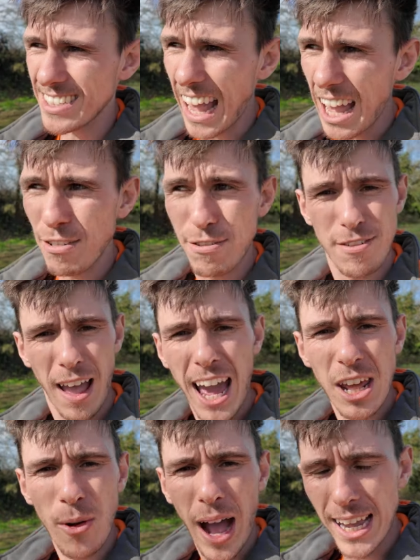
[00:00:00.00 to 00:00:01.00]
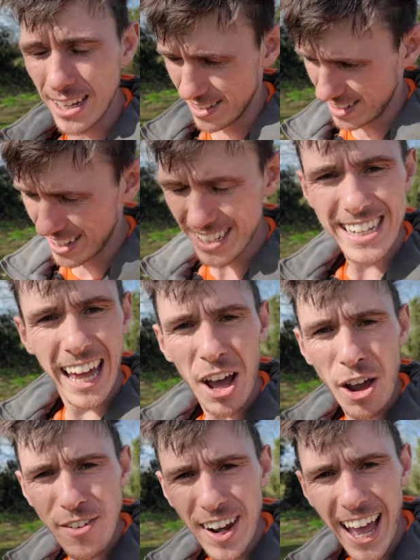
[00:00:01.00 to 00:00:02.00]
safe. Anyway, let's get
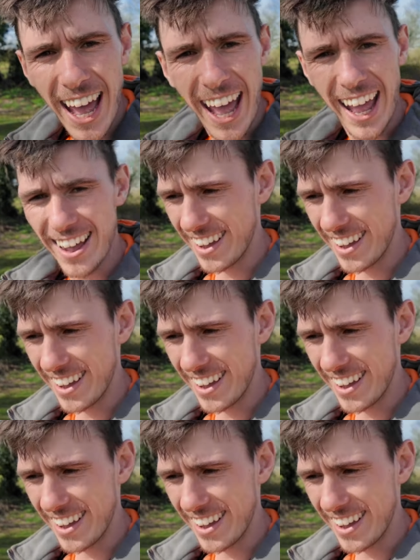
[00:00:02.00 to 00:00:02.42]
over there.